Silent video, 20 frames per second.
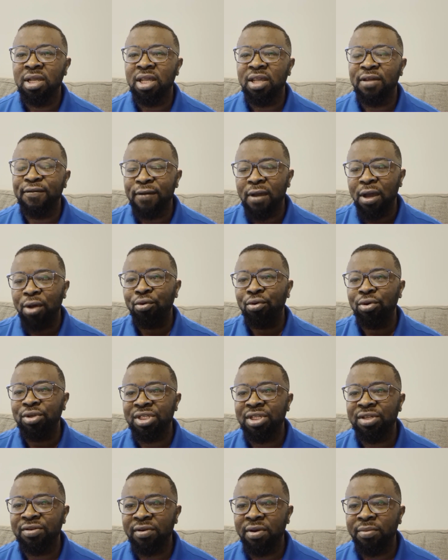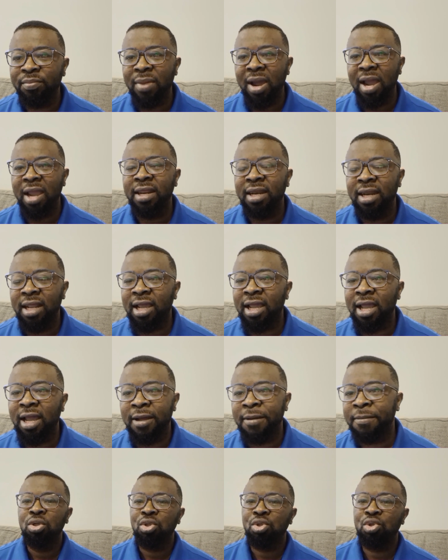if you are considering buying a
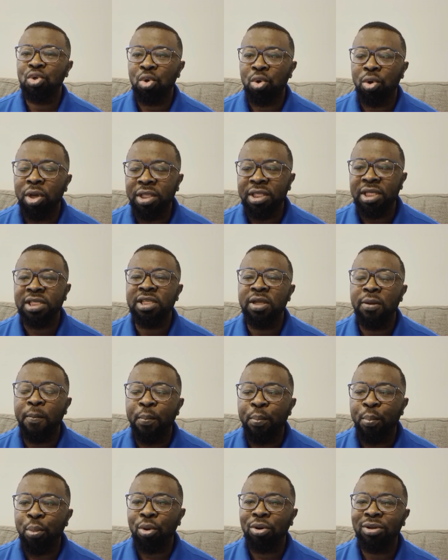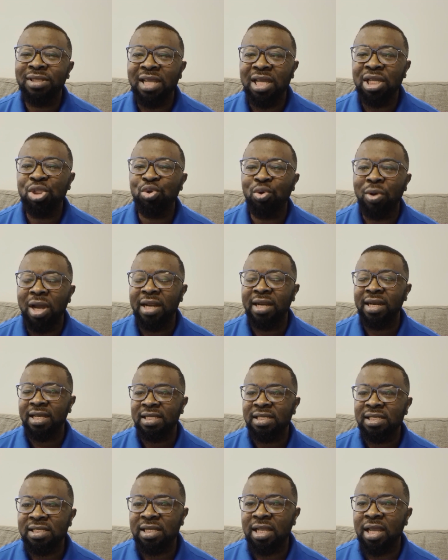car. So it is important to
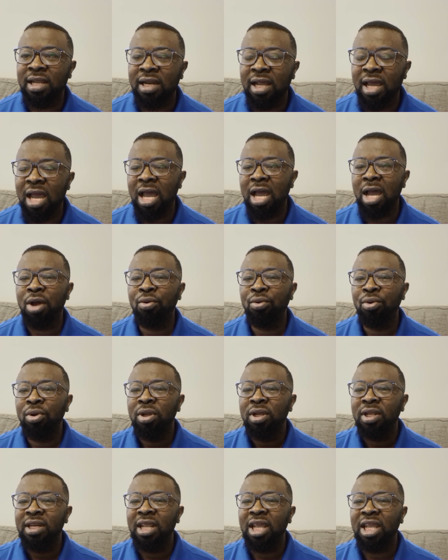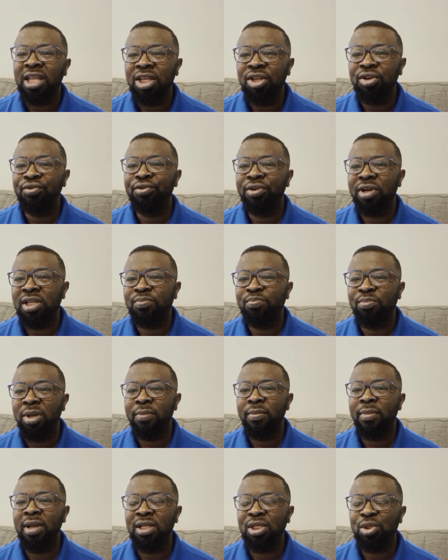understand how the interest
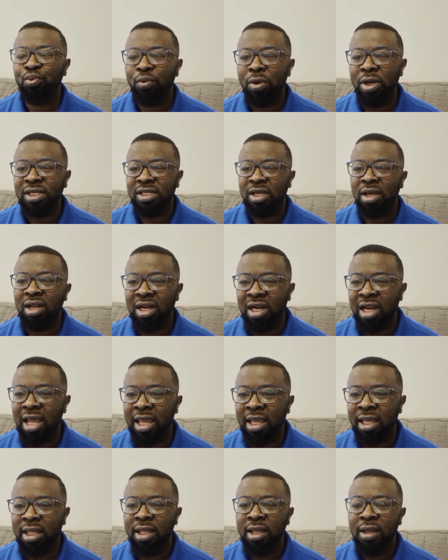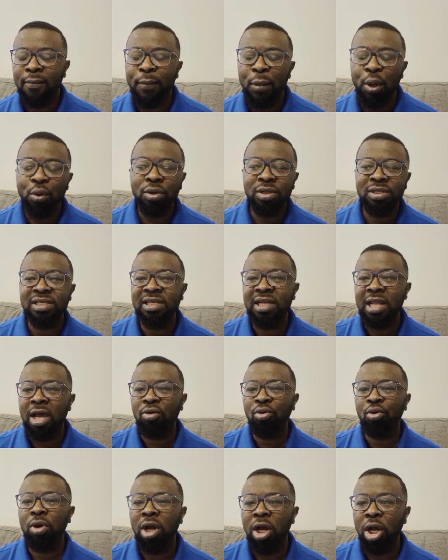payment works out like, because that
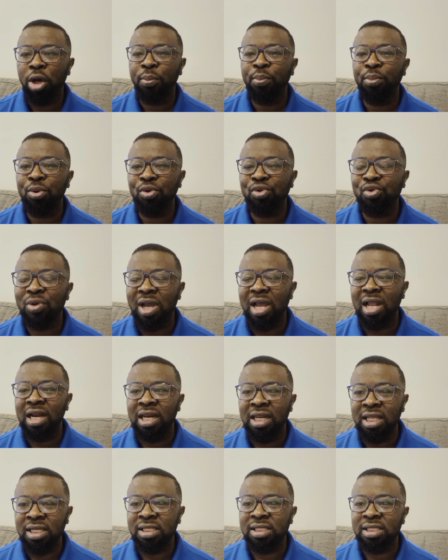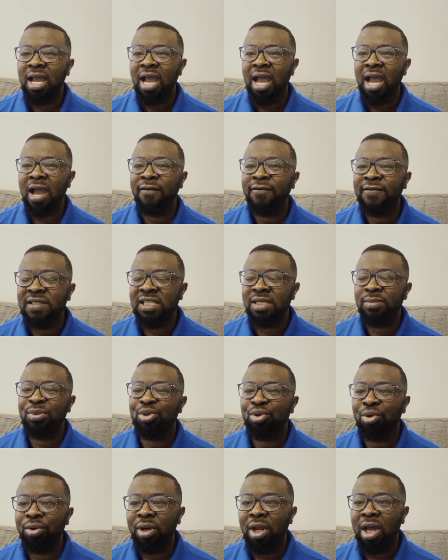will help you to at least have tips
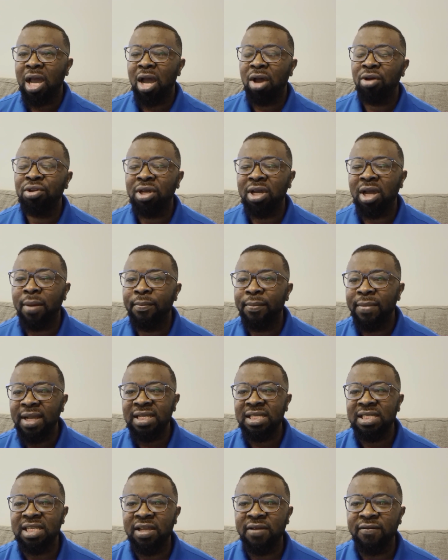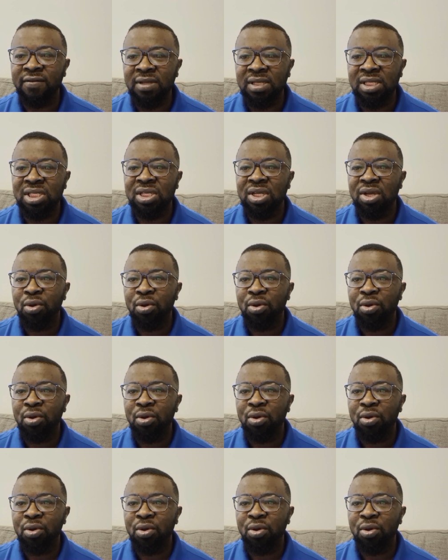on how you can make savings